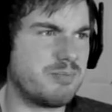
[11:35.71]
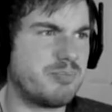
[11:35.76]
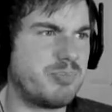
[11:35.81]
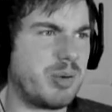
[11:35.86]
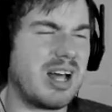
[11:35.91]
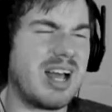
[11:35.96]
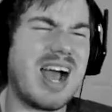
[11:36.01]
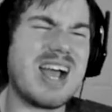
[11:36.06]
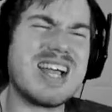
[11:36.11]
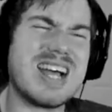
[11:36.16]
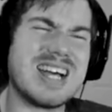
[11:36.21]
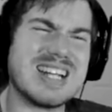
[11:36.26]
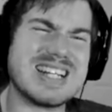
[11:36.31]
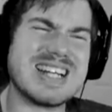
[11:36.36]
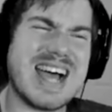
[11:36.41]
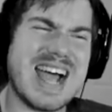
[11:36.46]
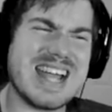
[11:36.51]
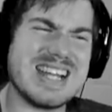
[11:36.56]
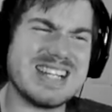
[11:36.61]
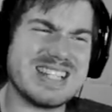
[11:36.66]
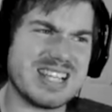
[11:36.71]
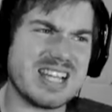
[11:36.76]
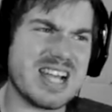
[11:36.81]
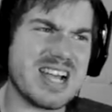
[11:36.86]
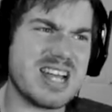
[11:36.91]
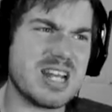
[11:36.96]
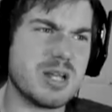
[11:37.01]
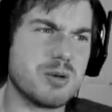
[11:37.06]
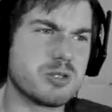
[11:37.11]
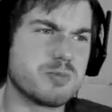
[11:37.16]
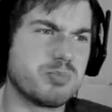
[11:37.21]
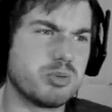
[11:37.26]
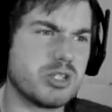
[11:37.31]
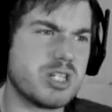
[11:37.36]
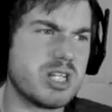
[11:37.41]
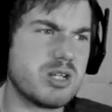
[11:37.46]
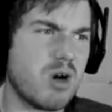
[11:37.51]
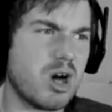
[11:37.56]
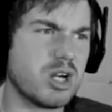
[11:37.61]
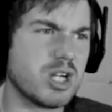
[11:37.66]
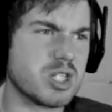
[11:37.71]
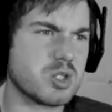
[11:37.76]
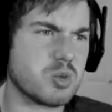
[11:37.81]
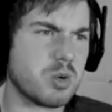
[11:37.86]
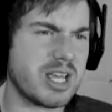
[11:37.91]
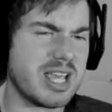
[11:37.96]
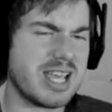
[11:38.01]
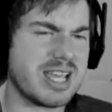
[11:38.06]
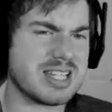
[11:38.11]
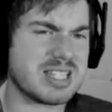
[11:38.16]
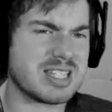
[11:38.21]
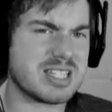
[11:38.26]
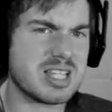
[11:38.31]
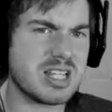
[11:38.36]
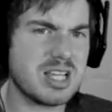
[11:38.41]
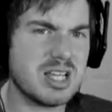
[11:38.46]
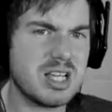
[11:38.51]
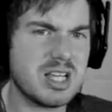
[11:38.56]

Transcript: But I had an idea, and it was bloody wrong is what it is.